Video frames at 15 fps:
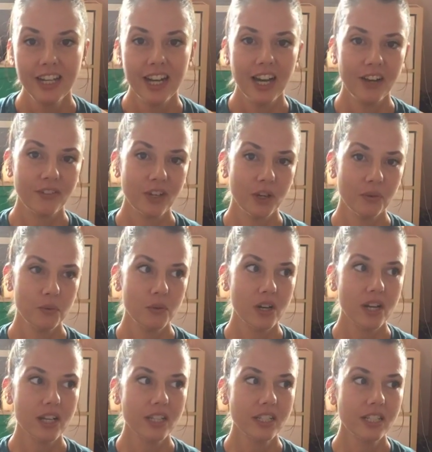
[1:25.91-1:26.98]
I've got
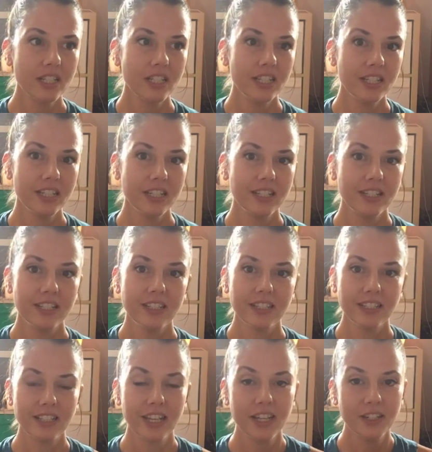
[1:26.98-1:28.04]
one in the
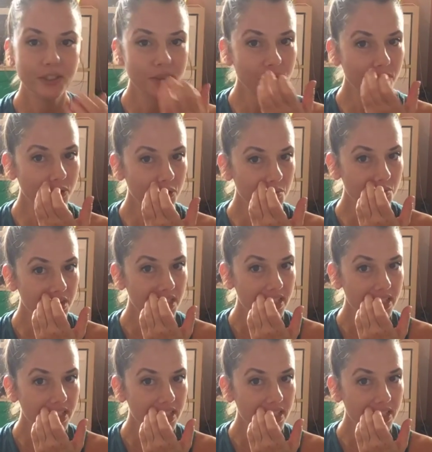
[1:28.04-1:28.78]
dining room,